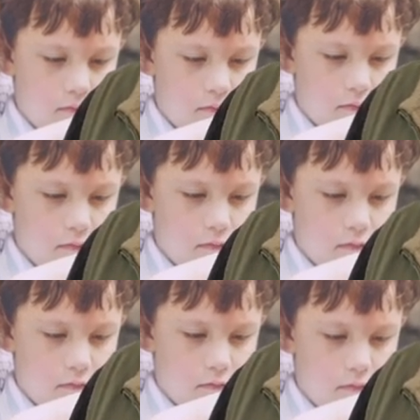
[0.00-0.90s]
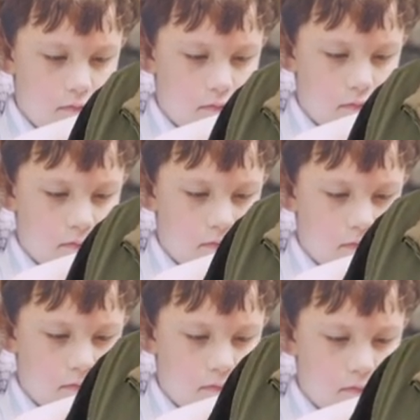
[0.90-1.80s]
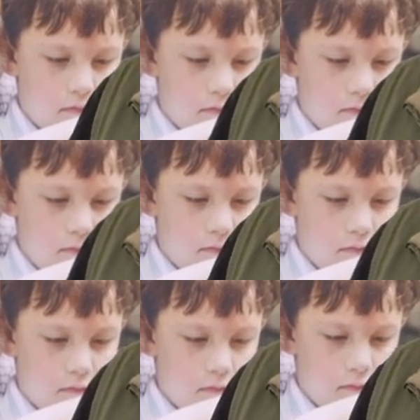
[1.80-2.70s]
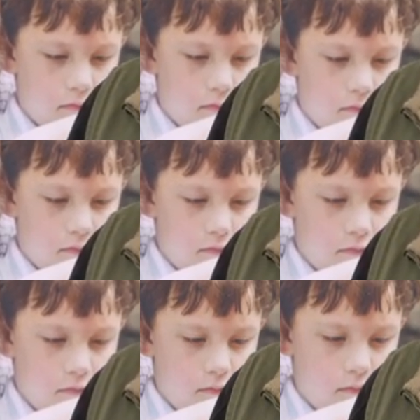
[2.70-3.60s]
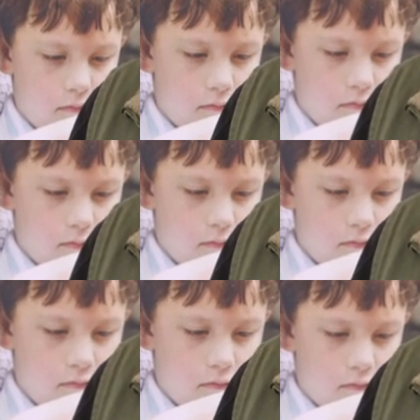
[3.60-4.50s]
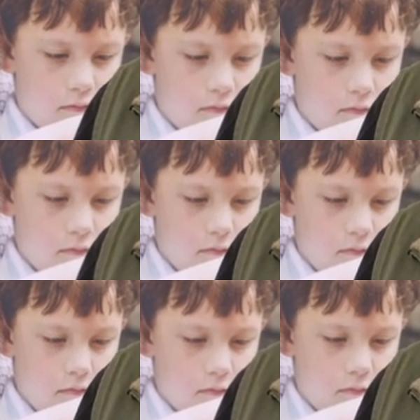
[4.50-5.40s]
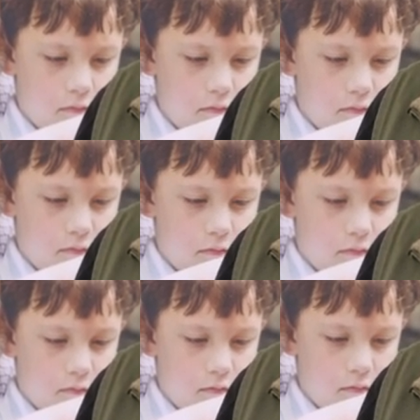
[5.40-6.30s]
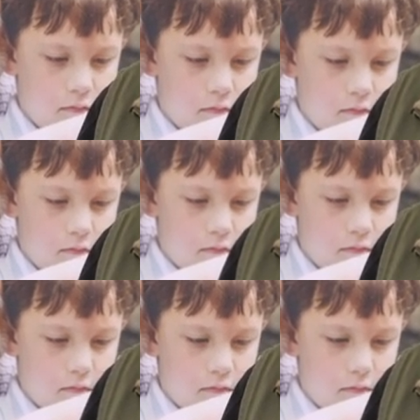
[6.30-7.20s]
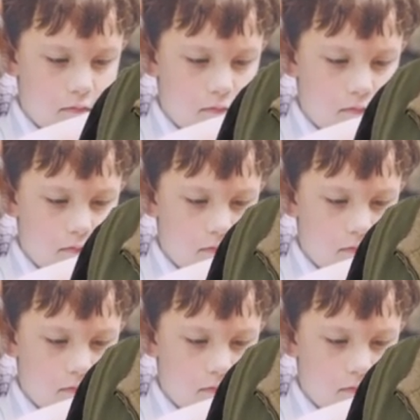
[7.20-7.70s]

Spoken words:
No words are spoken by the person on screen.